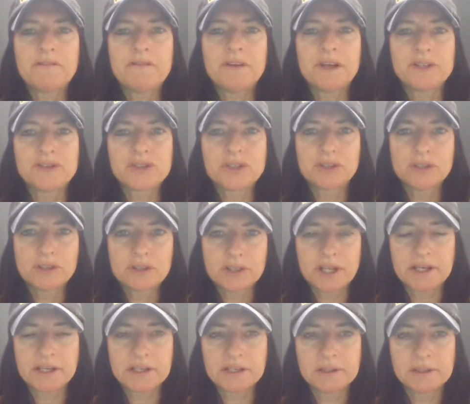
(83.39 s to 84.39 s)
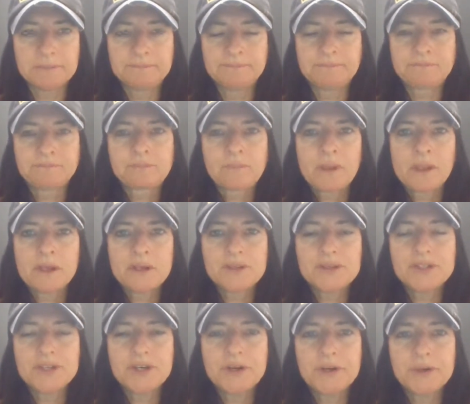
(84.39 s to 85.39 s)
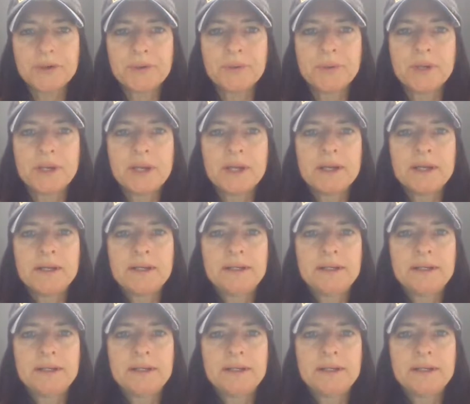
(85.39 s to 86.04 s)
event to look like. So